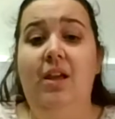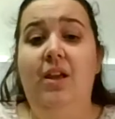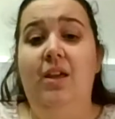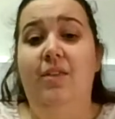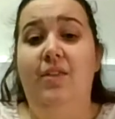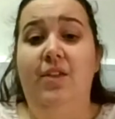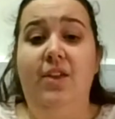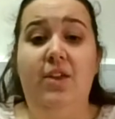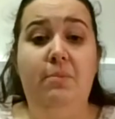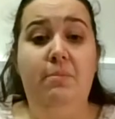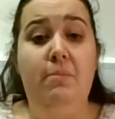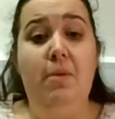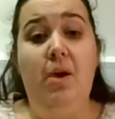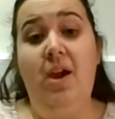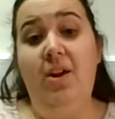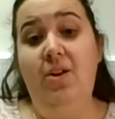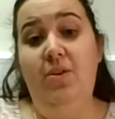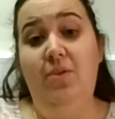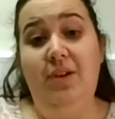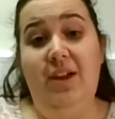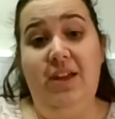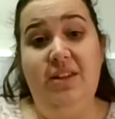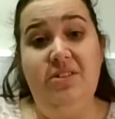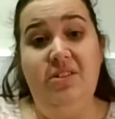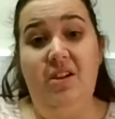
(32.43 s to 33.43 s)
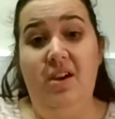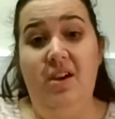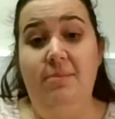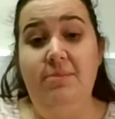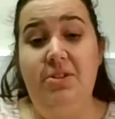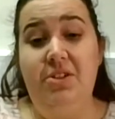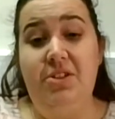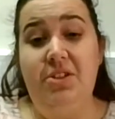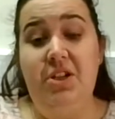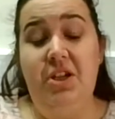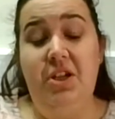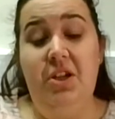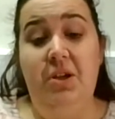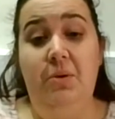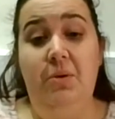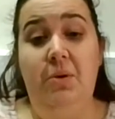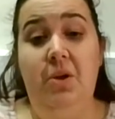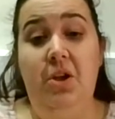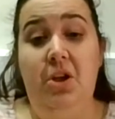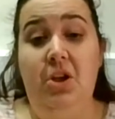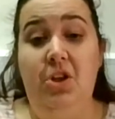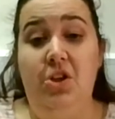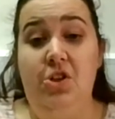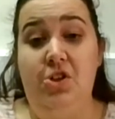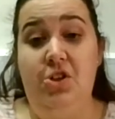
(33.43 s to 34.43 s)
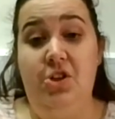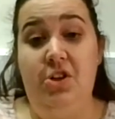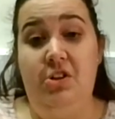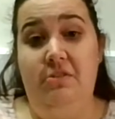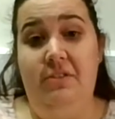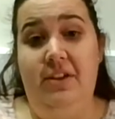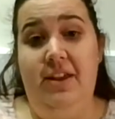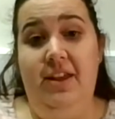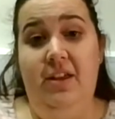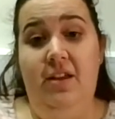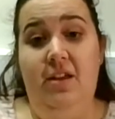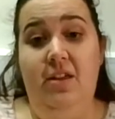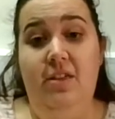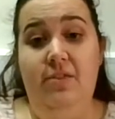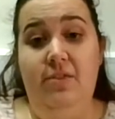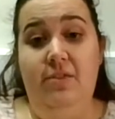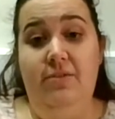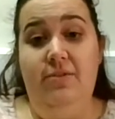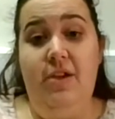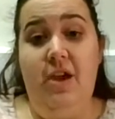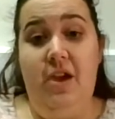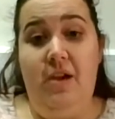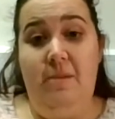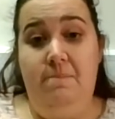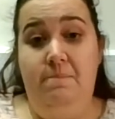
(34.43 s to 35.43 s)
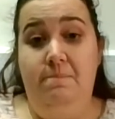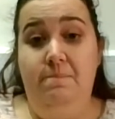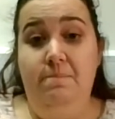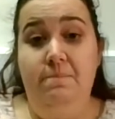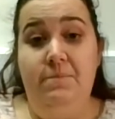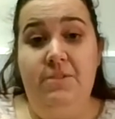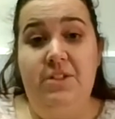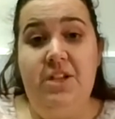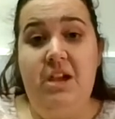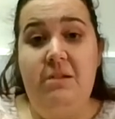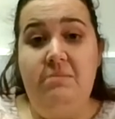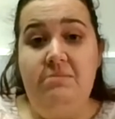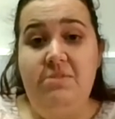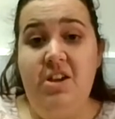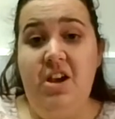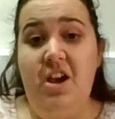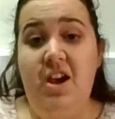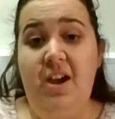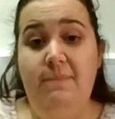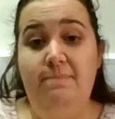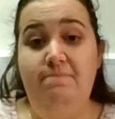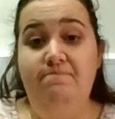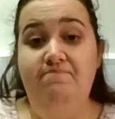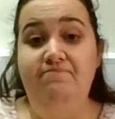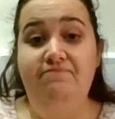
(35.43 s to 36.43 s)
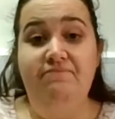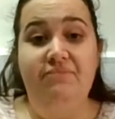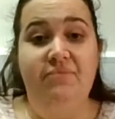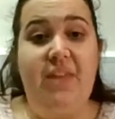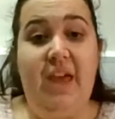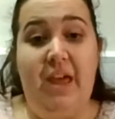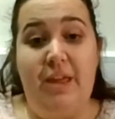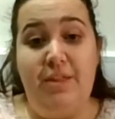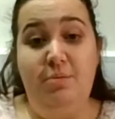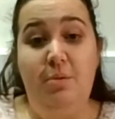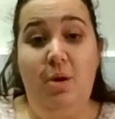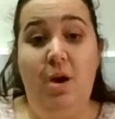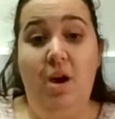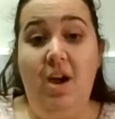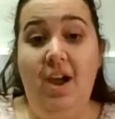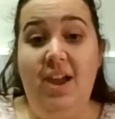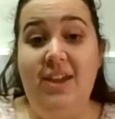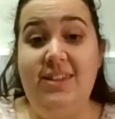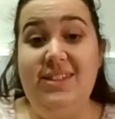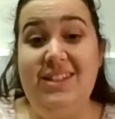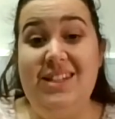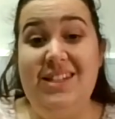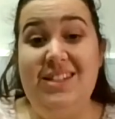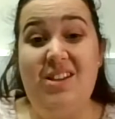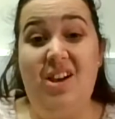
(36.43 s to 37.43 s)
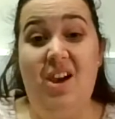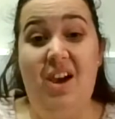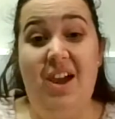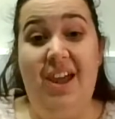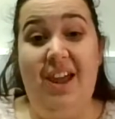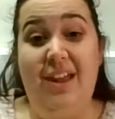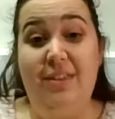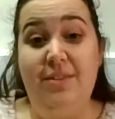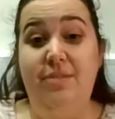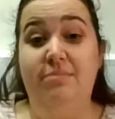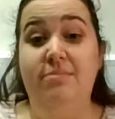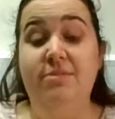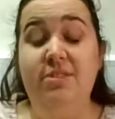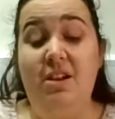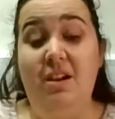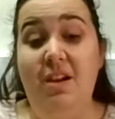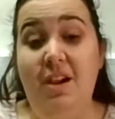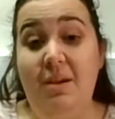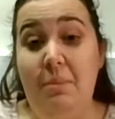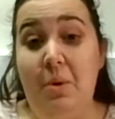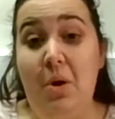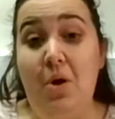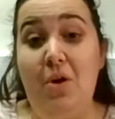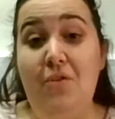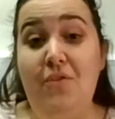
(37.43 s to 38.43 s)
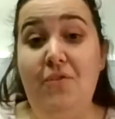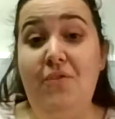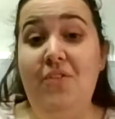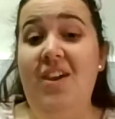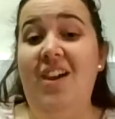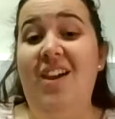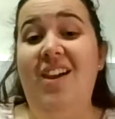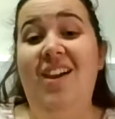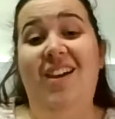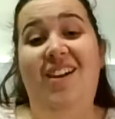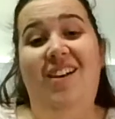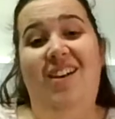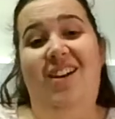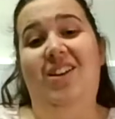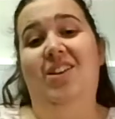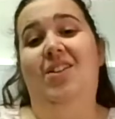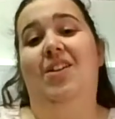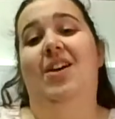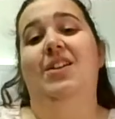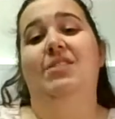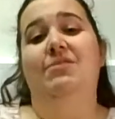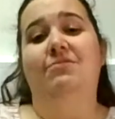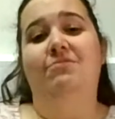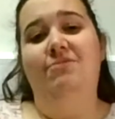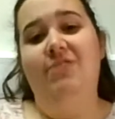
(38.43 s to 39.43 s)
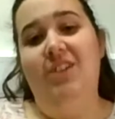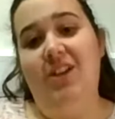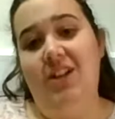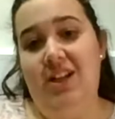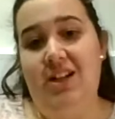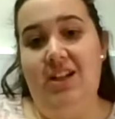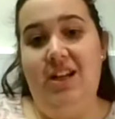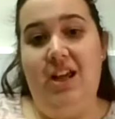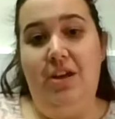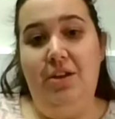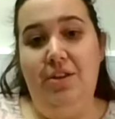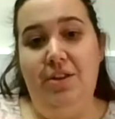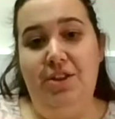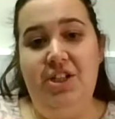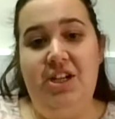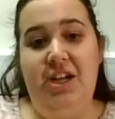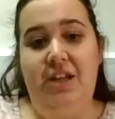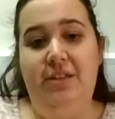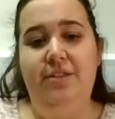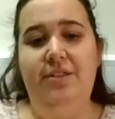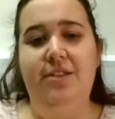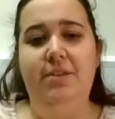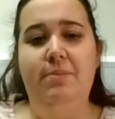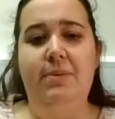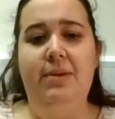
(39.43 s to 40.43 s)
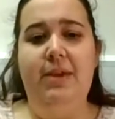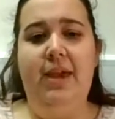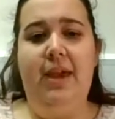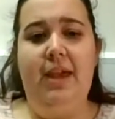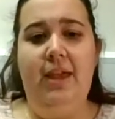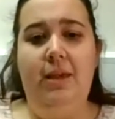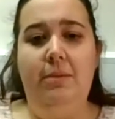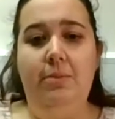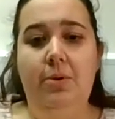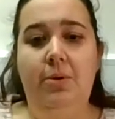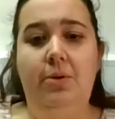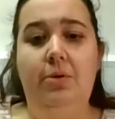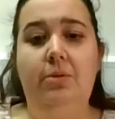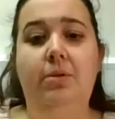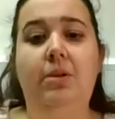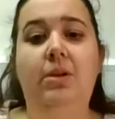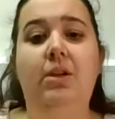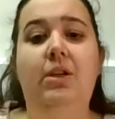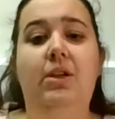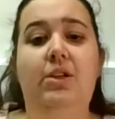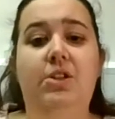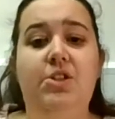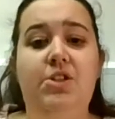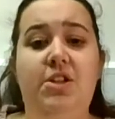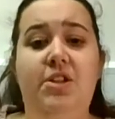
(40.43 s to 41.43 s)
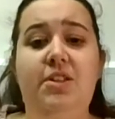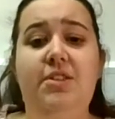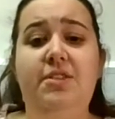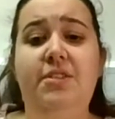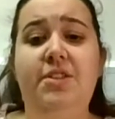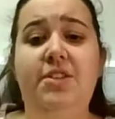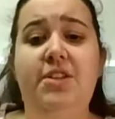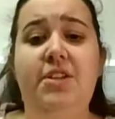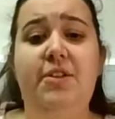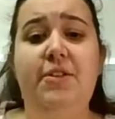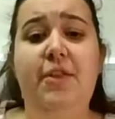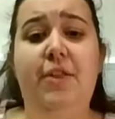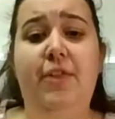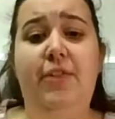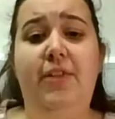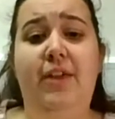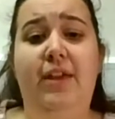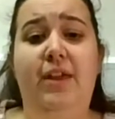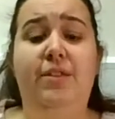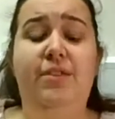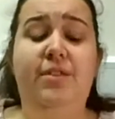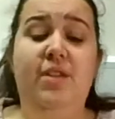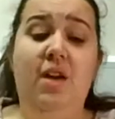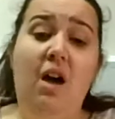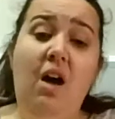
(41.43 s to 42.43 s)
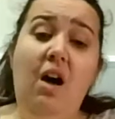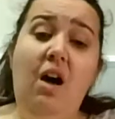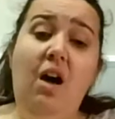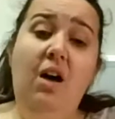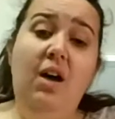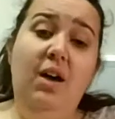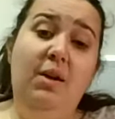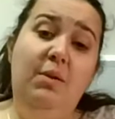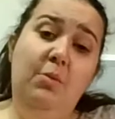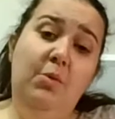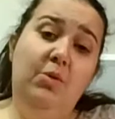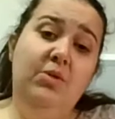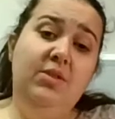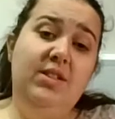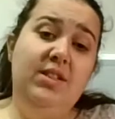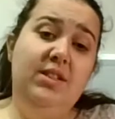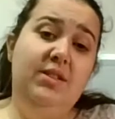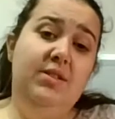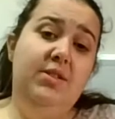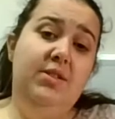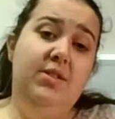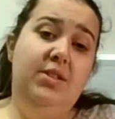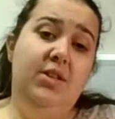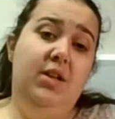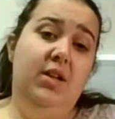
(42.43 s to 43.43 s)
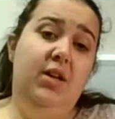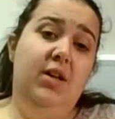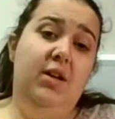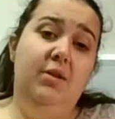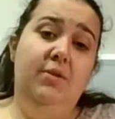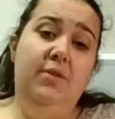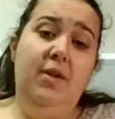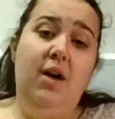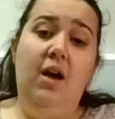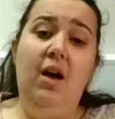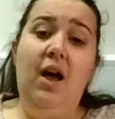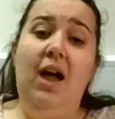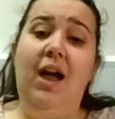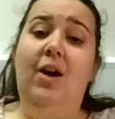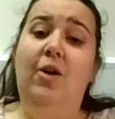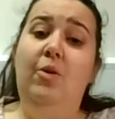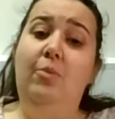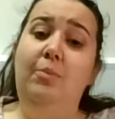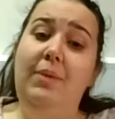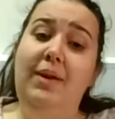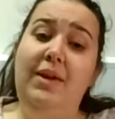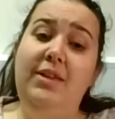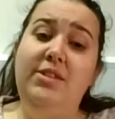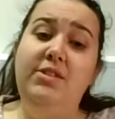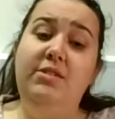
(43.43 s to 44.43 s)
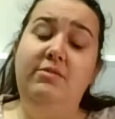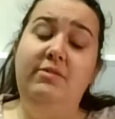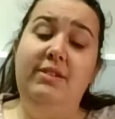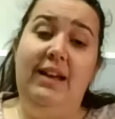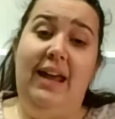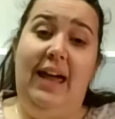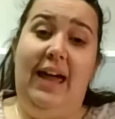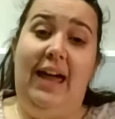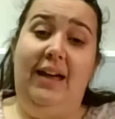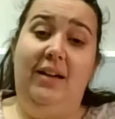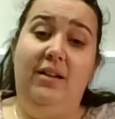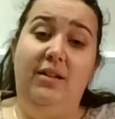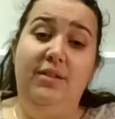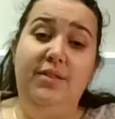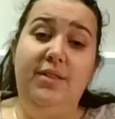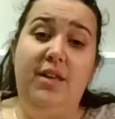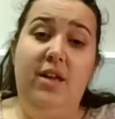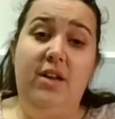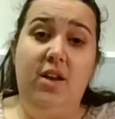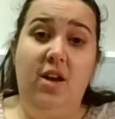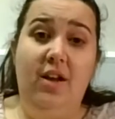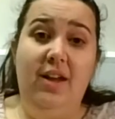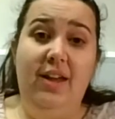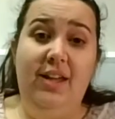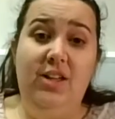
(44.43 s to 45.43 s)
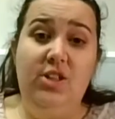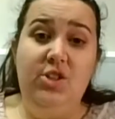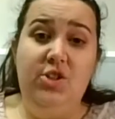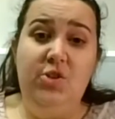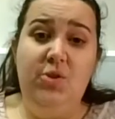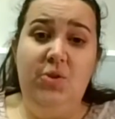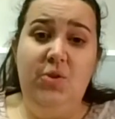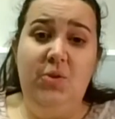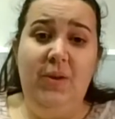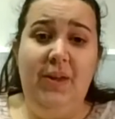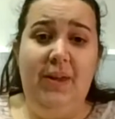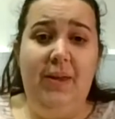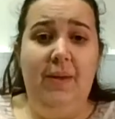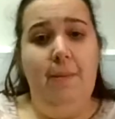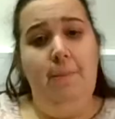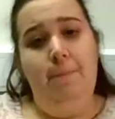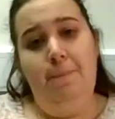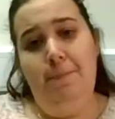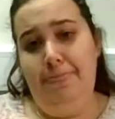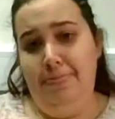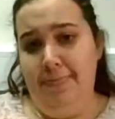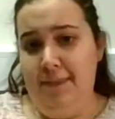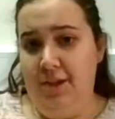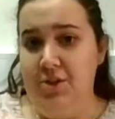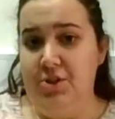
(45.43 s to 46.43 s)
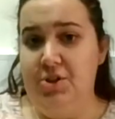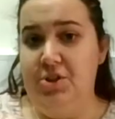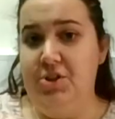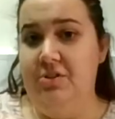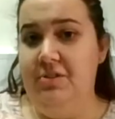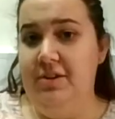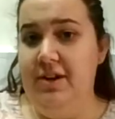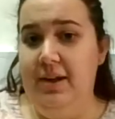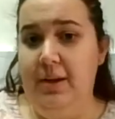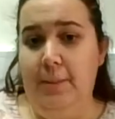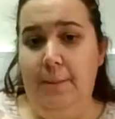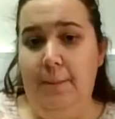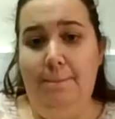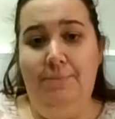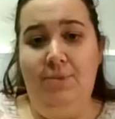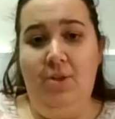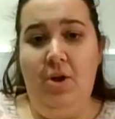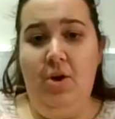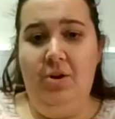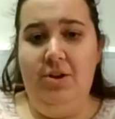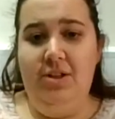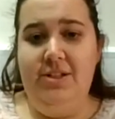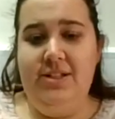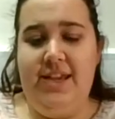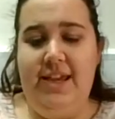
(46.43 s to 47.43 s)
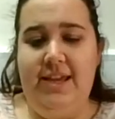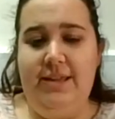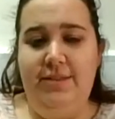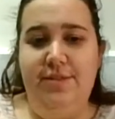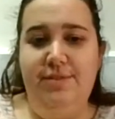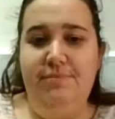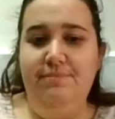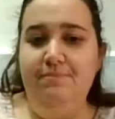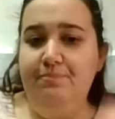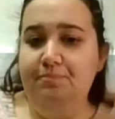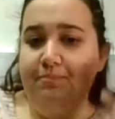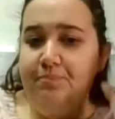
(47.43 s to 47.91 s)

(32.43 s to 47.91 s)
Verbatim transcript: that you might not get time to do during um, term time. That's what I did. I had some time off and I had a really nice chance to be able just to do the things that I wanted to do that helped me to relax and I enjoy during the holidays.